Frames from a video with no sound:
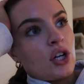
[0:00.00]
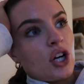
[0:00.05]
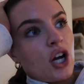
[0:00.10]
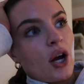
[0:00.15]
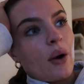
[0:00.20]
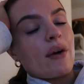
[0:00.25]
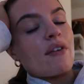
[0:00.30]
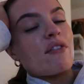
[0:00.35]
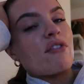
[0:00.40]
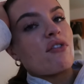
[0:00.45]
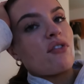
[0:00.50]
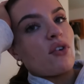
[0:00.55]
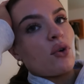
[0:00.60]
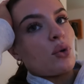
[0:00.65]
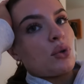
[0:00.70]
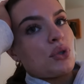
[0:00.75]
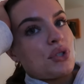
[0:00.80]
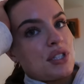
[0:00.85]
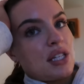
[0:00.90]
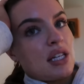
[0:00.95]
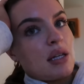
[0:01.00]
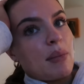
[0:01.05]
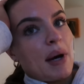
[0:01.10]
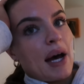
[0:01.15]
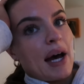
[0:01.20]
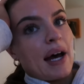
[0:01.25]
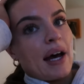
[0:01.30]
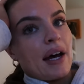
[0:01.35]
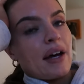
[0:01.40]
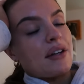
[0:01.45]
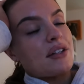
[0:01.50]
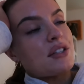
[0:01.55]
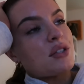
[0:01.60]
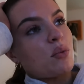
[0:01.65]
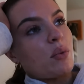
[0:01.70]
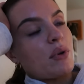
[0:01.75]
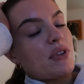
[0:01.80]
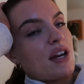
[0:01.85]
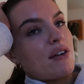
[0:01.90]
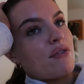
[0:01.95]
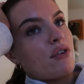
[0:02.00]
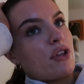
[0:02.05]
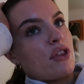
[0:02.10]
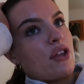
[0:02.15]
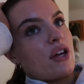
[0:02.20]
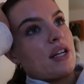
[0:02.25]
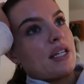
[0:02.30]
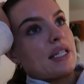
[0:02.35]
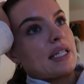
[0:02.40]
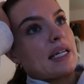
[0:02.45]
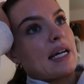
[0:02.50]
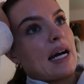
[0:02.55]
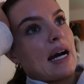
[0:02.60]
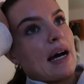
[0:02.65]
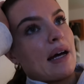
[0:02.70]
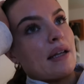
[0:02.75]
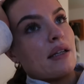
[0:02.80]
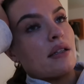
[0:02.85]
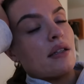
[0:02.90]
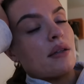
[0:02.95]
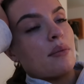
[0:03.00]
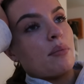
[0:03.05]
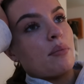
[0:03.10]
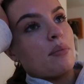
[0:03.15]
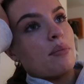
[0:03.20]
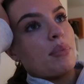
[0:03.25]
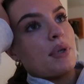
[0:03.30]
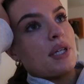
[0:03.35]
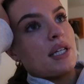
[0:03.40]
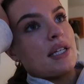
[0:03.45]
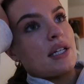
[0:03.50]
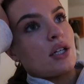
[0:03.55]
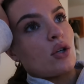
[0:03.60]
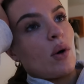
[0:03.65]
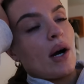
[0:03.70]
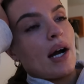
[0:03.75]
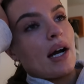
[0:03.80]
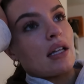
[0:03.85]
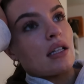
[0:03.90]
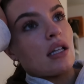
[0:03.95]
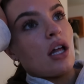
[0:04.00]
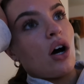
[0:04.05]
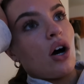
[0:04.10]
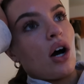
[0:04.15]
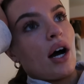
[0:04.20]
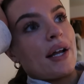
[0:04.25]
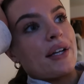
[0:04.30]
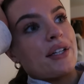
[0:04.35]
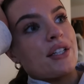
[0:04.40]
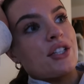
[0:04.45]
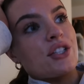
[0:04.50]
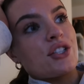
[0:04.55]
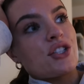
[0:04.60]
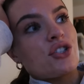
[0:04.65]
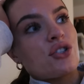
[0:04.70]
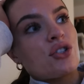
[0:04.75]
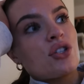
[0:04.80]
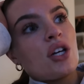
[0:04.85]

going full steam ahead with everything can be quite a lot, and you